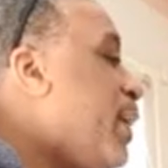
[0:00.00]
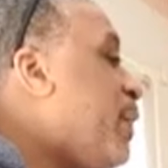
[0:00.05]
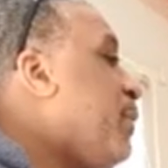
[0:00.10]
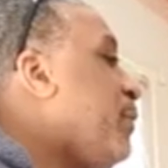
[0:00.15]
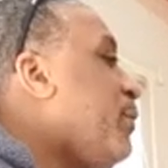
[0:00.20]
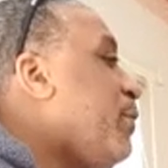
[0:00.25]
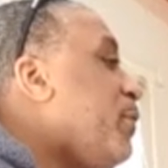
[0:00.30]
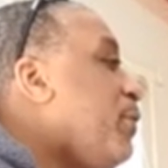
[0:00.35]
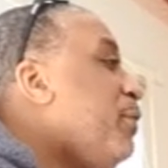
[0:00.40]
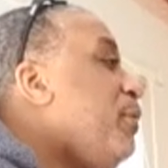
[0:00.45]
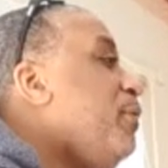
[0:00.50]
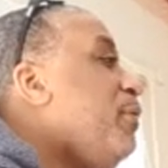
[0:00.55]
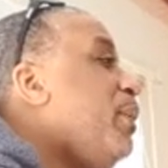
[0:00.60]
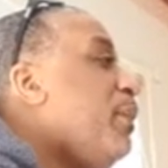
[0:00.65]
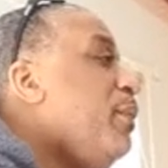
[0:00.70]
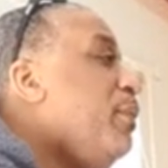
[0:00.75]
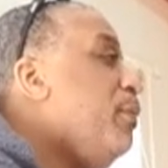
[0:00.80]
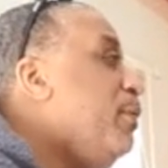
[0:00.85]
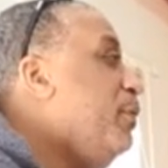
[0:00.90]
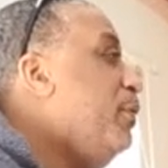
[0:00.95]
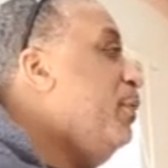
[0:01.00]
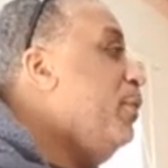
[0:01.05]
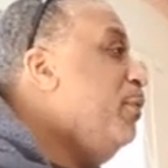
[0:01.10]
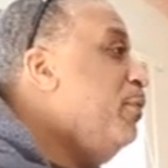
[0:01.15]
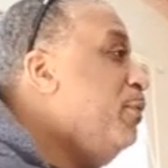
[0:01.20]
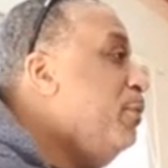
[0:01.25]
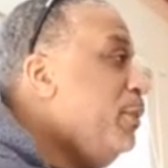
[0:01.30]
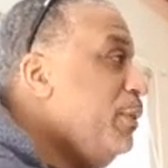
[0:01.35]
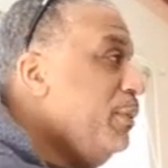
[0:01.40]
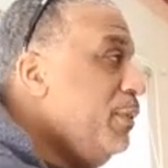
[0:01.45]
I don't know. I don't know
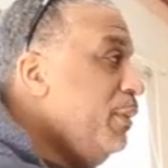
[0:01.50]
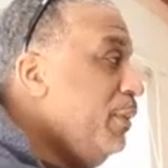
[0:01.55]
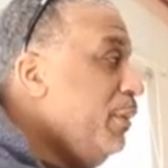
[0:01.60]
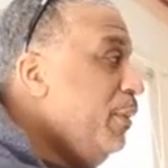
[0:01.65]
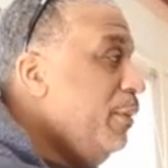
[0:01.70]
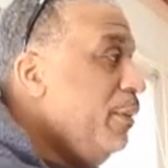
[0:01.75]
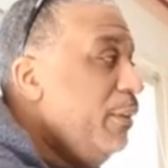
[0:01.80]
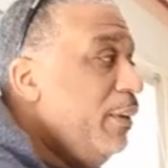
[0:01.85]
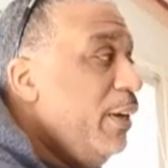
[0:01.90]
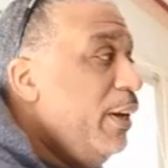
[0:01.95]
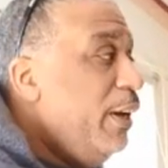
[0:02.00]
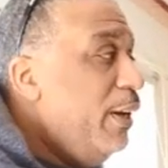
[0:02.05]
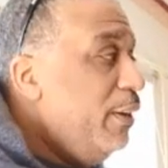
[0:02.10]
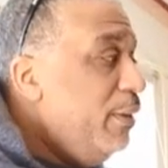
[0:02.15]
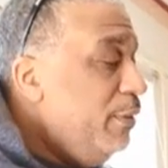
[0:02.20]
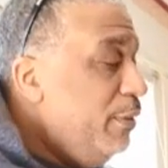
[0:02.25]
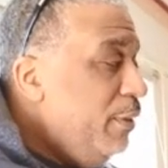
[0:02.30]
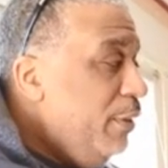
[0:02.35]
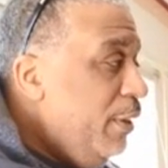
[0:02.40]
if one's in here or not.